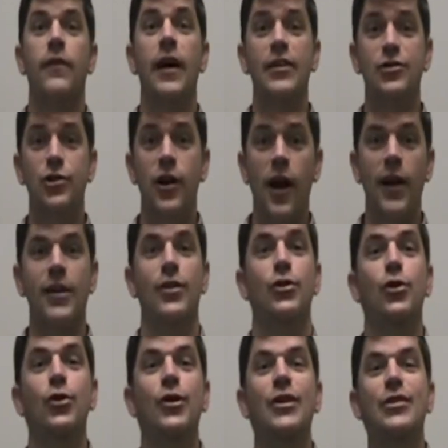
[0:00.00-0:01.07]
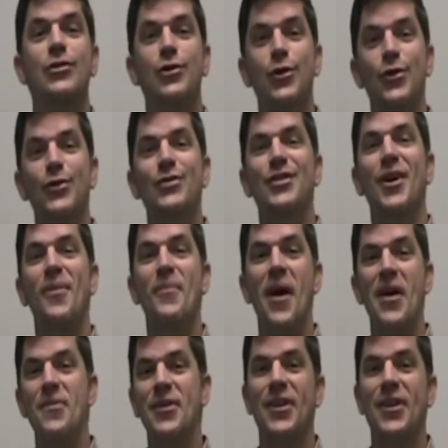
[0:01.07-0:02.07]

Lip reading: That's right. You could use a baby